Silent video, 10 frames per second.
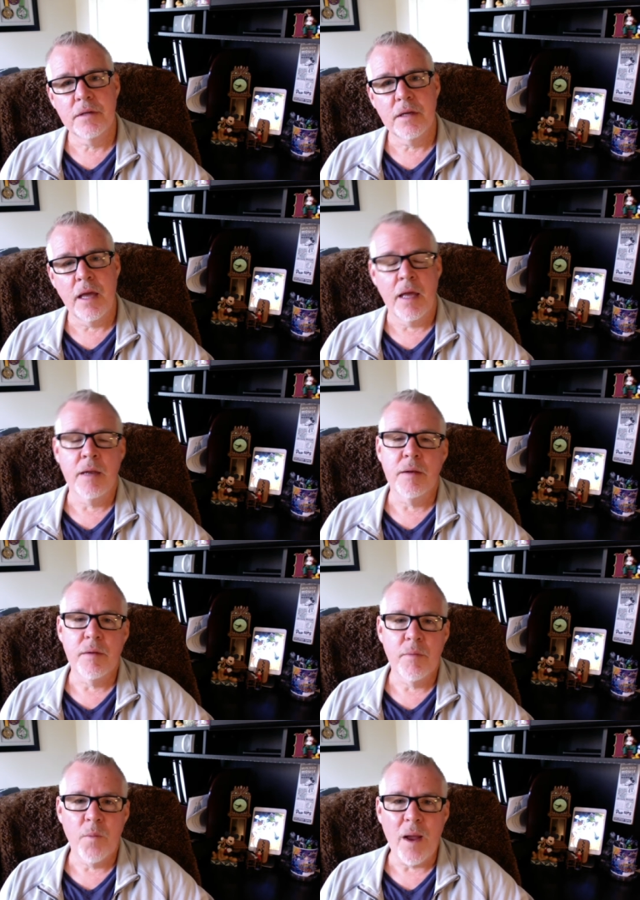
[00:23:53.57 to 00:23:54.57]
And
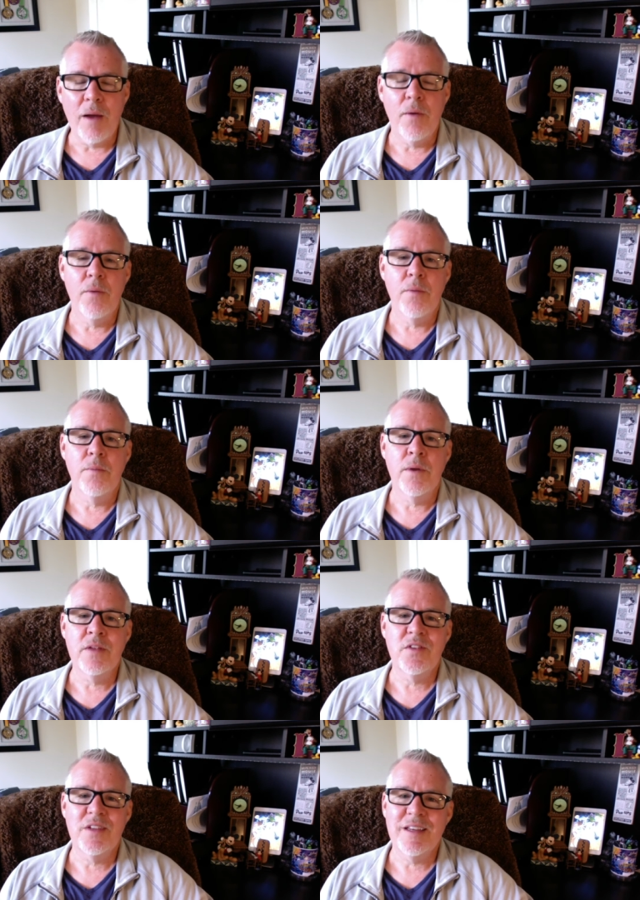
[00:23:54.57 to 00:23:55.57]
wow, we
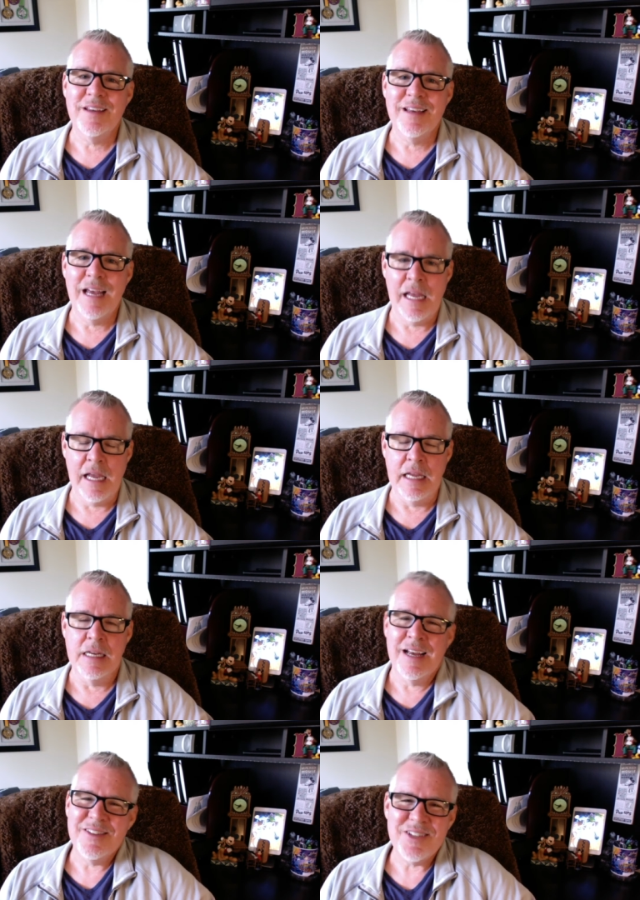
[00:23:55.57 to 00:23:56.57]
see hate.
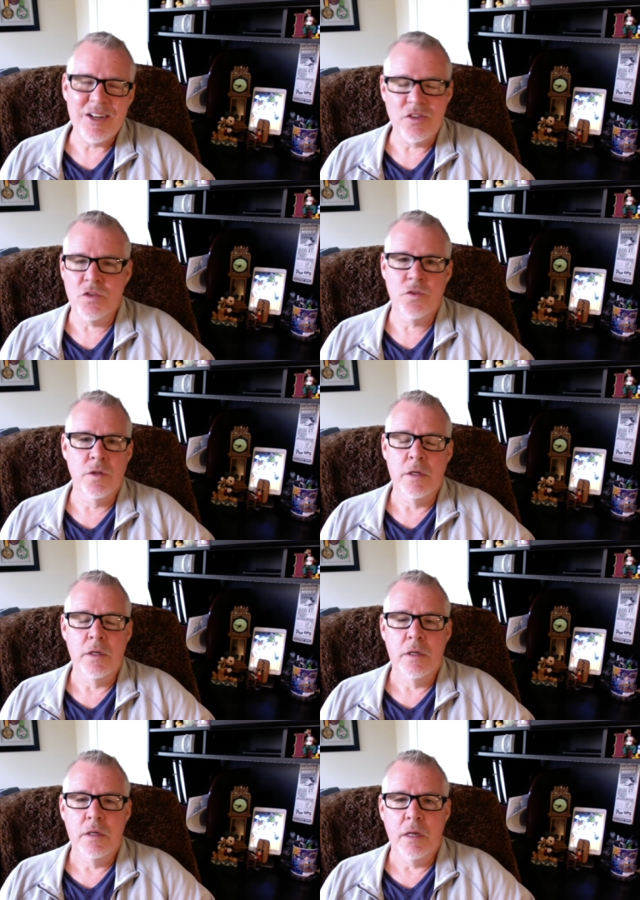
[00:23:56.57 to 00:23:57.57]
Now, it's not just,
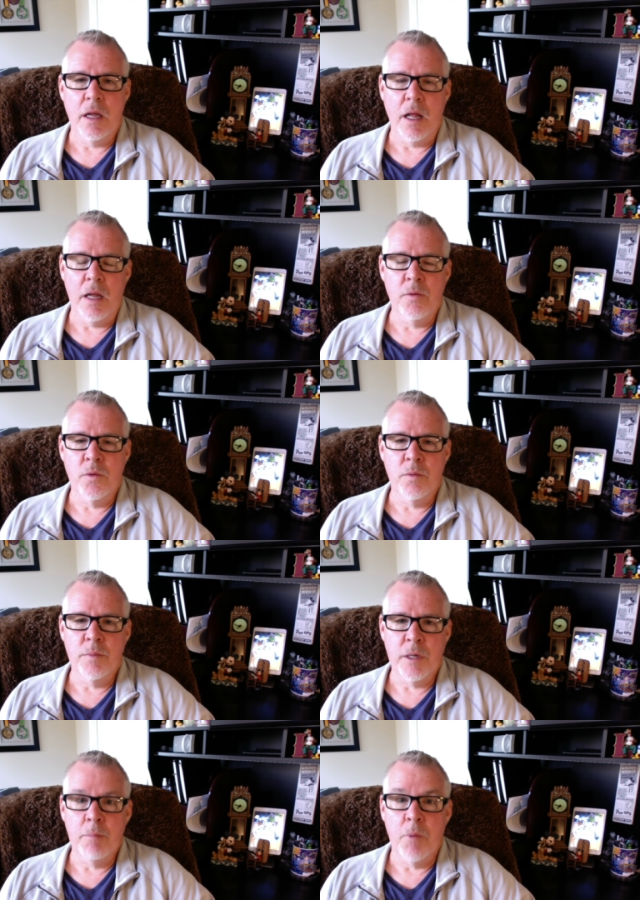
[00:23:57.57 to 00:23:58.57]
I don't want to
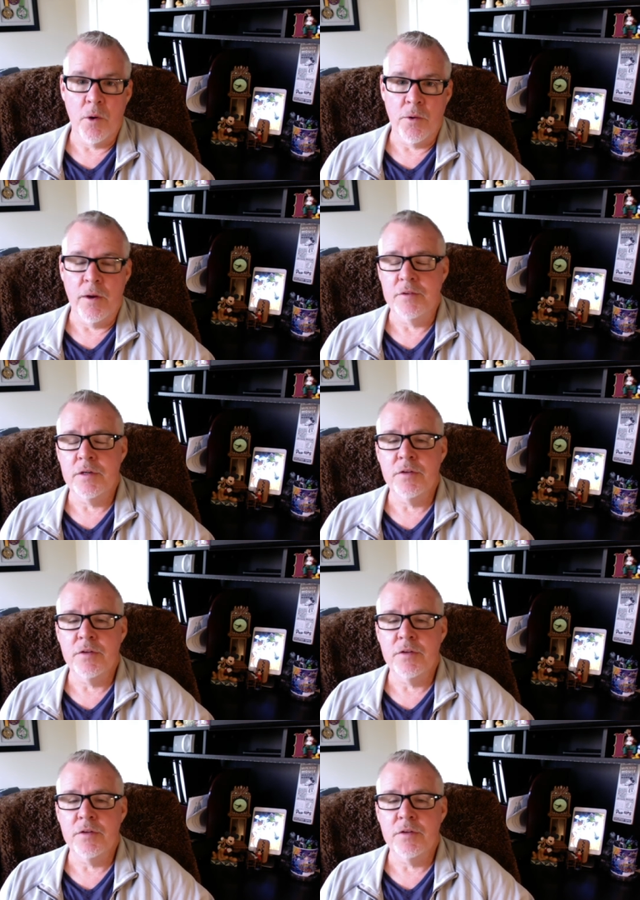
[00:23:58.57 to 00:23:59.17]
become martyrized here.